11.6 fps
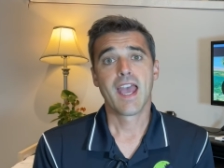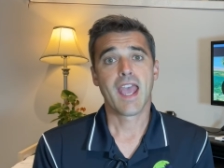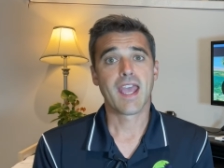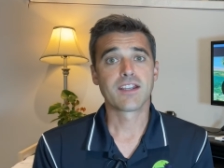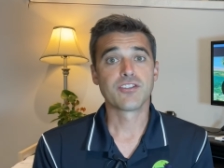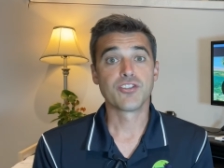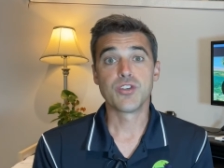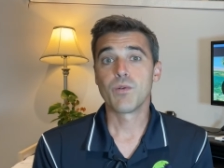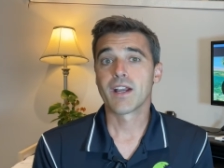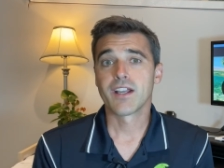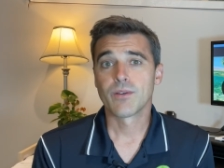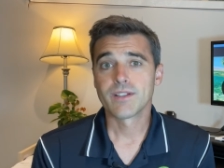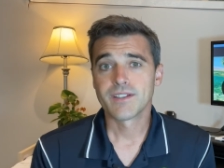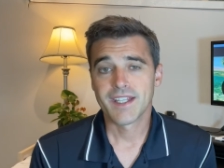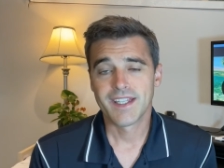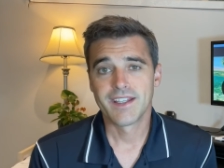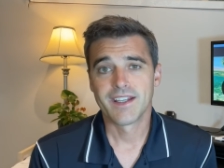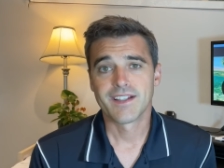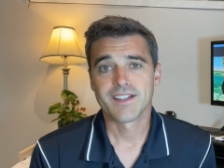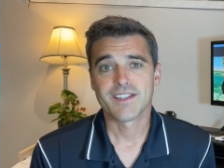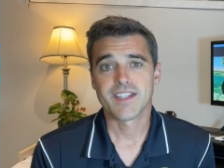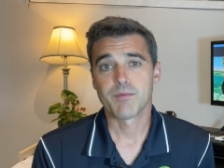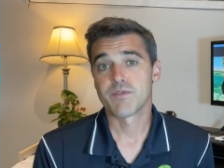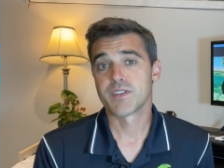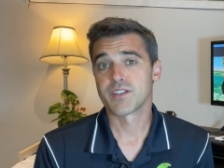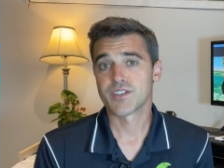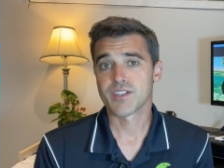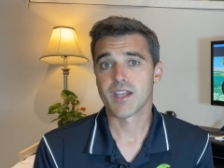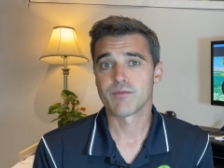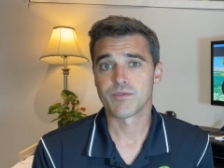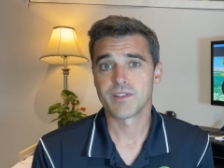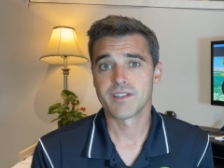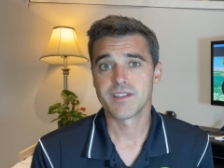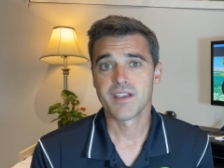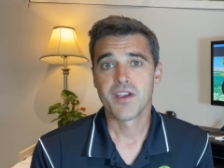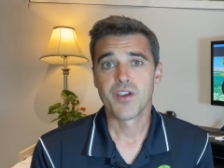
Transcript: and you are going to hear some of the discoveries.